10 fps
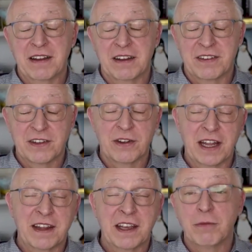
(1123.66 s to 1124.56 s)
so
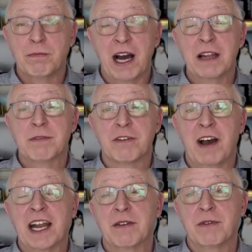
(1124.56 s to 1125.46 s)
that the compiler
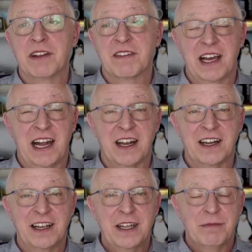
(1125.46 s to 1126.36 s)
provided ones
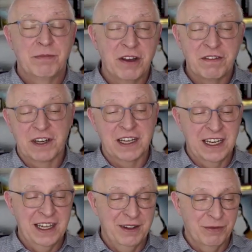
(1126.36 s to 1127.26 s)
are
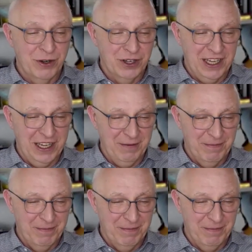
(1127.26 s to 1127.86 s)
perfectly working.